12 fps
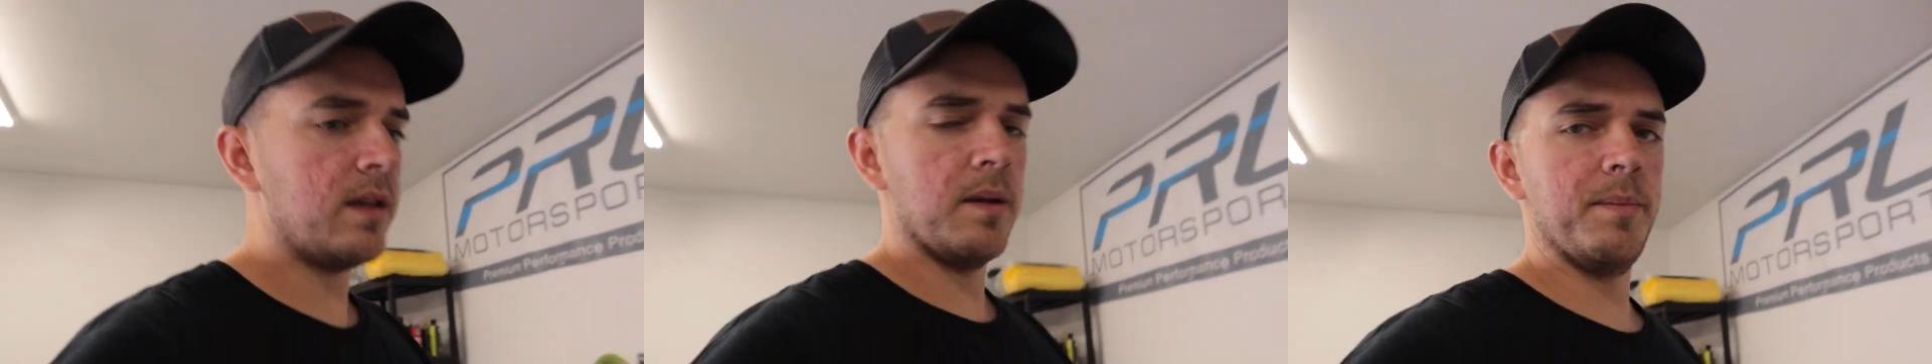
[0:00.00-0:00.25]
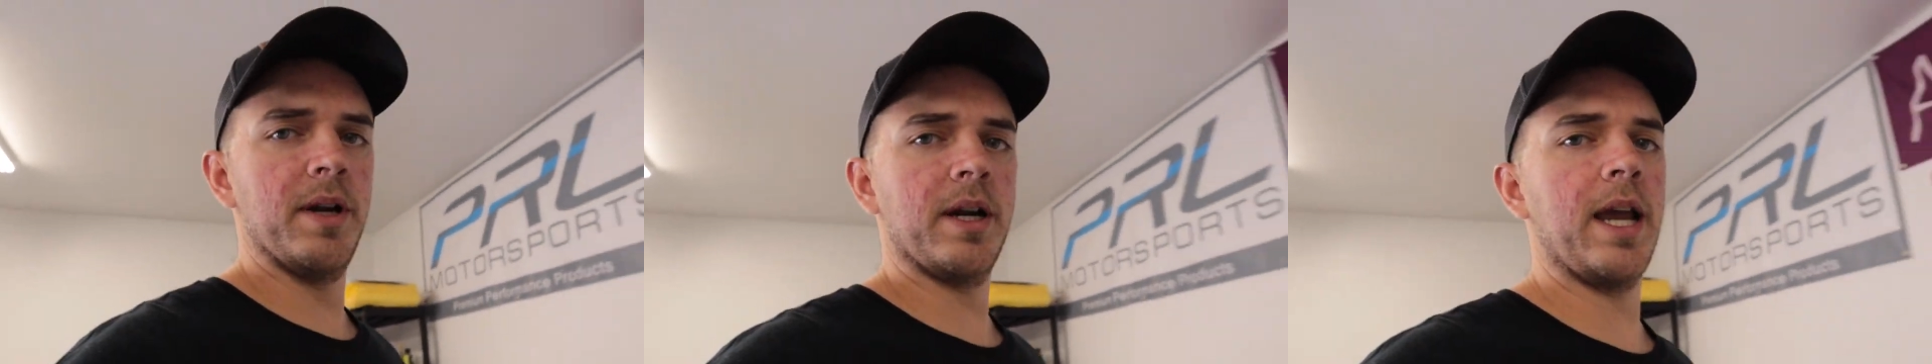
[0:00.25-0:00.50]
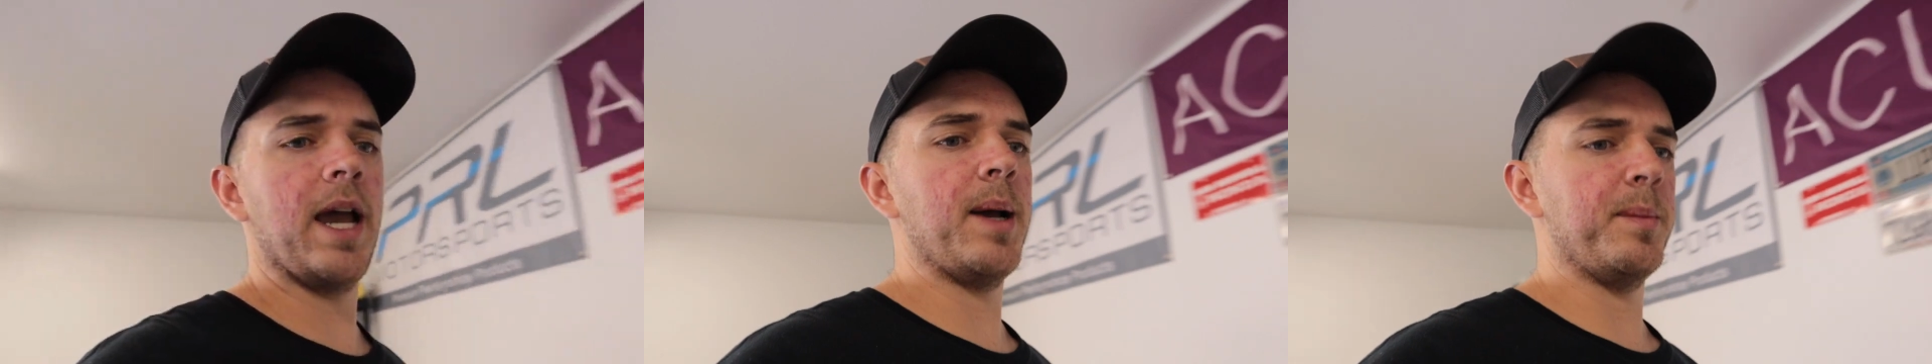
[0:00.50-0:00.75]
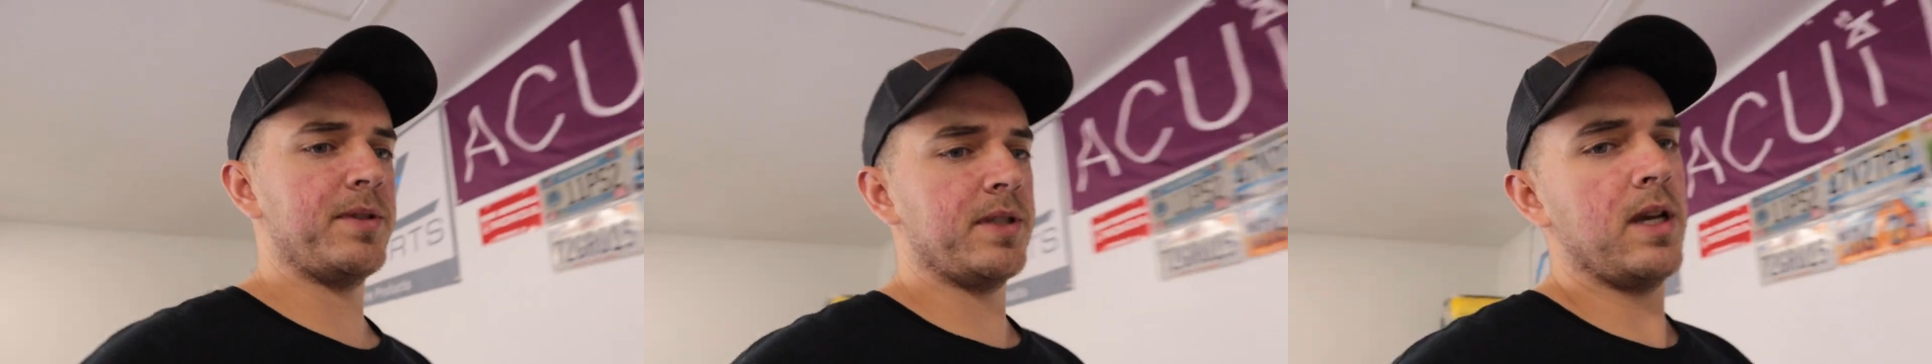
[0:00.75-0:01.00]
the mirror
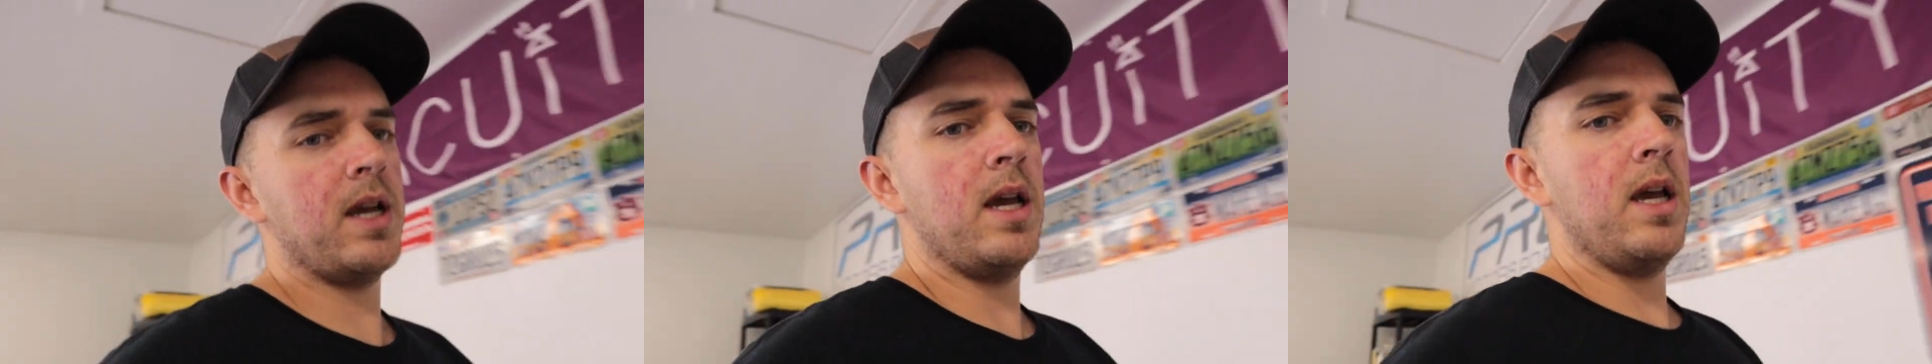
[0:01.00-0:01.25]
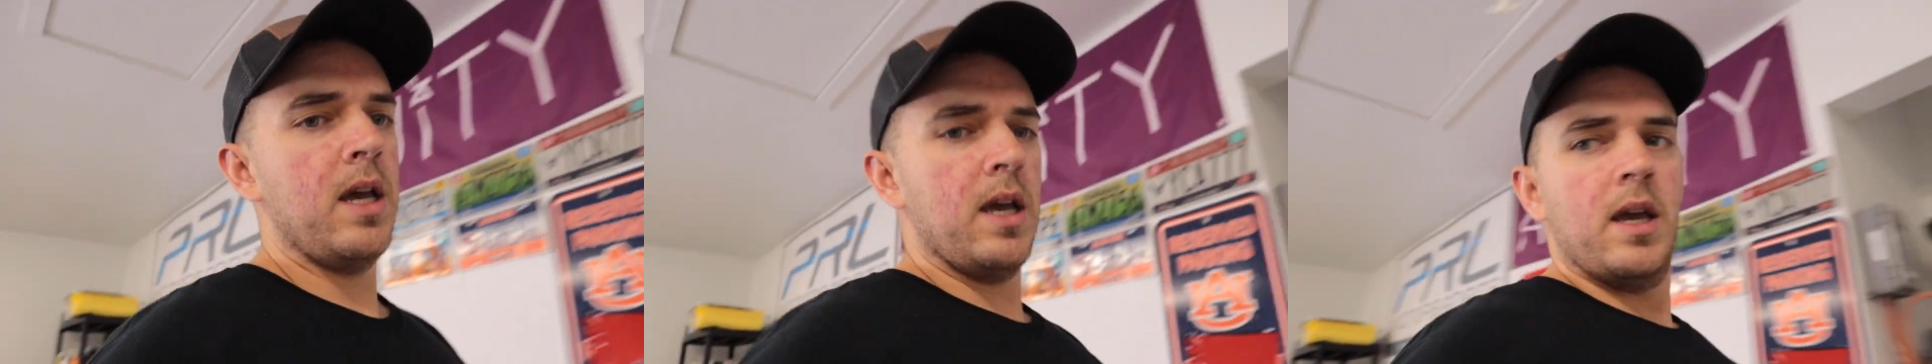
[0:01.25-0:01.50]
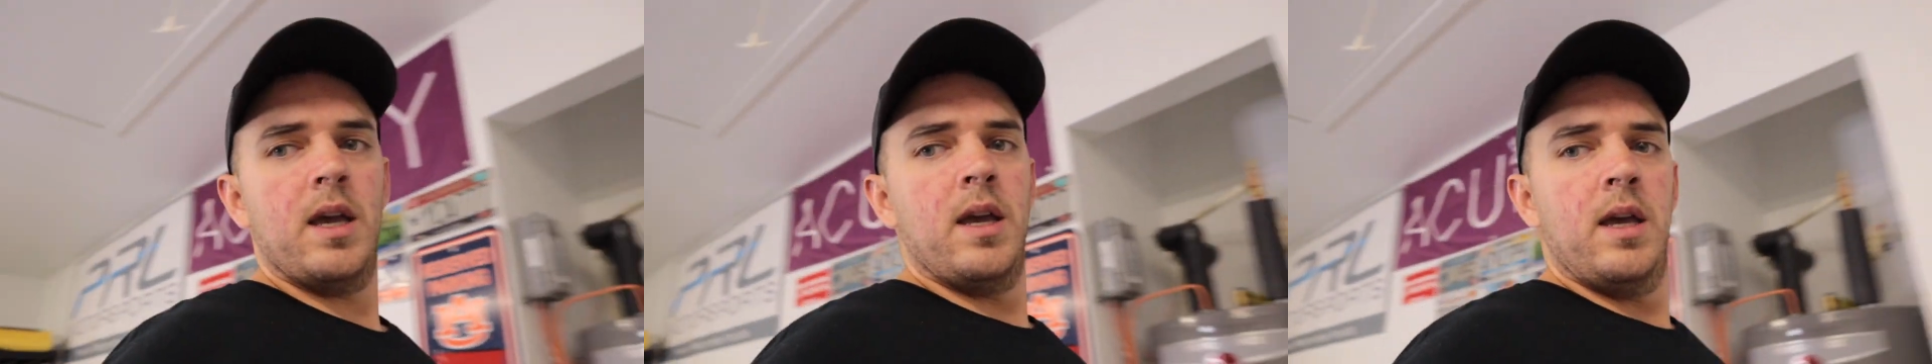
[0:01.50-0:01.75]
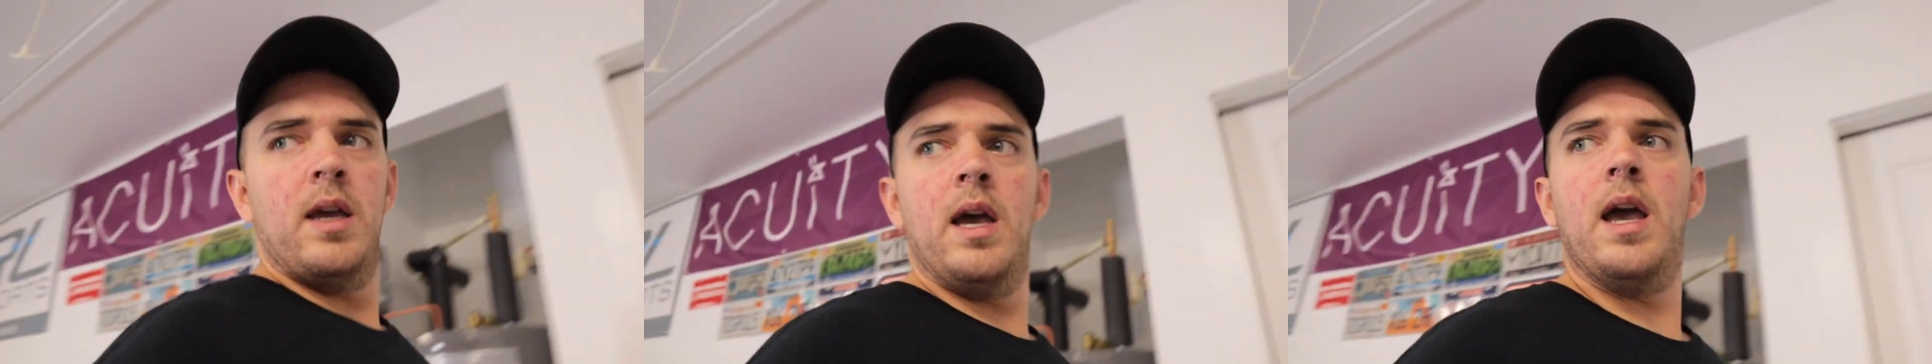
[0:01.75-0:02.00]
caps
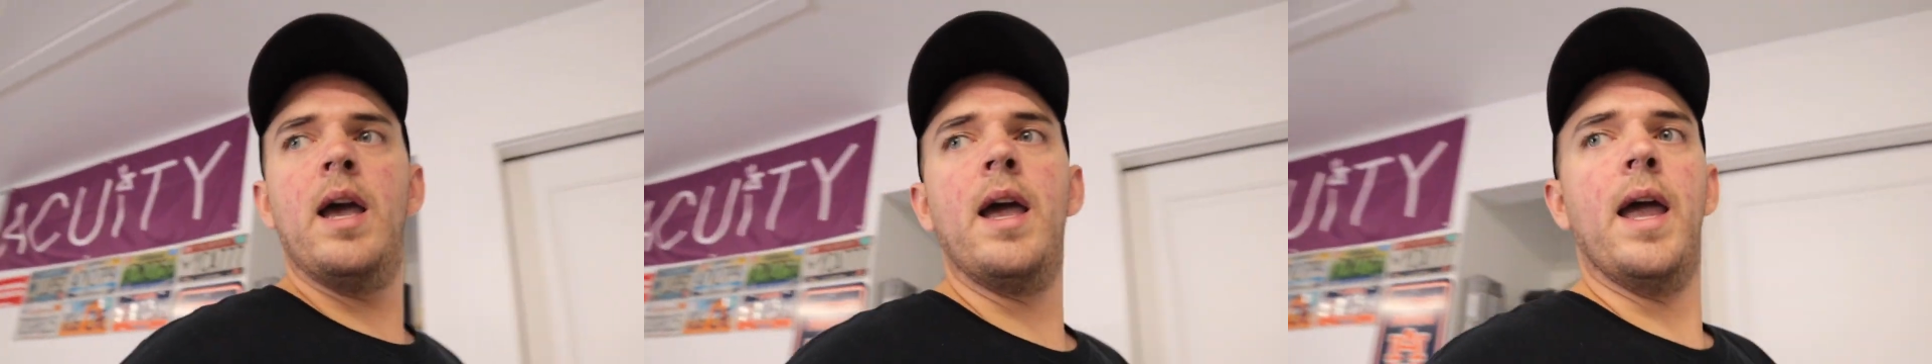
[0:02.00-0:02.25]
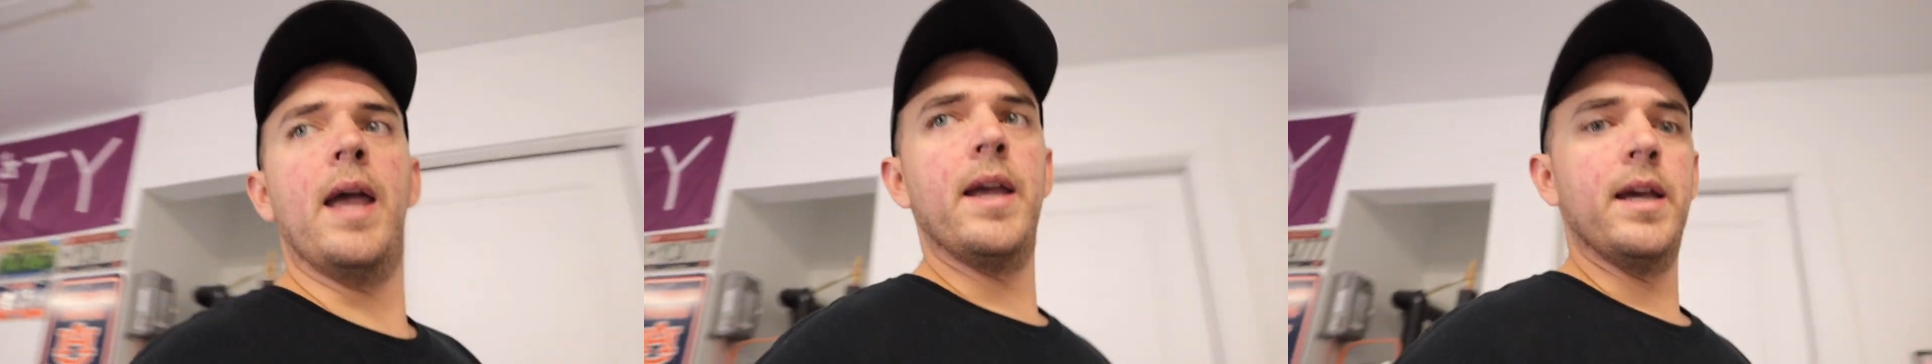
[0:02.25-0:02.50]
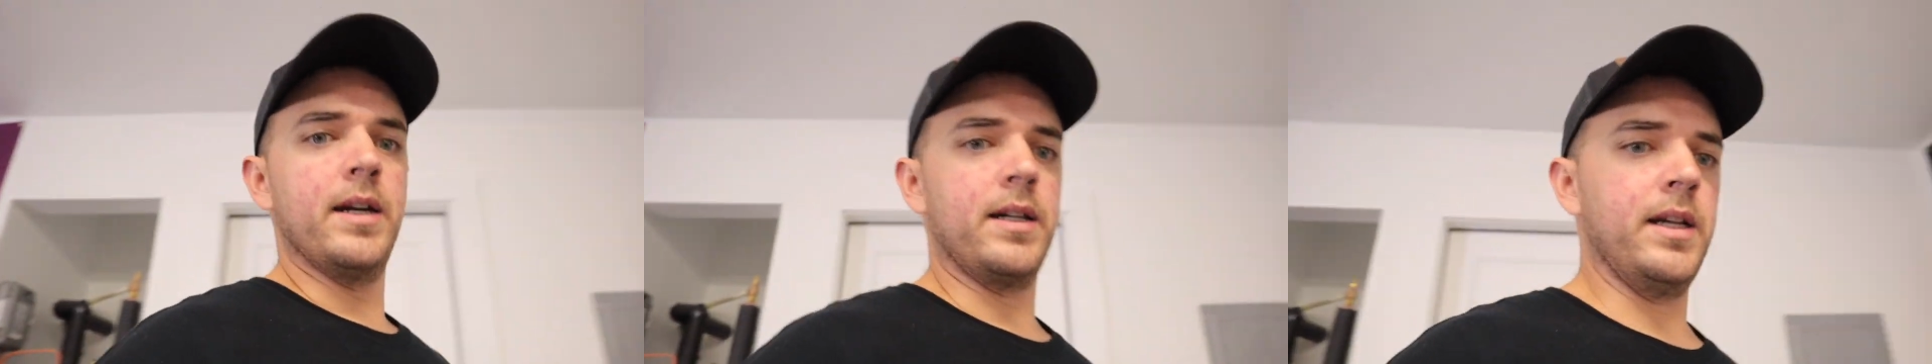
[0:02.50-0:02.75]
and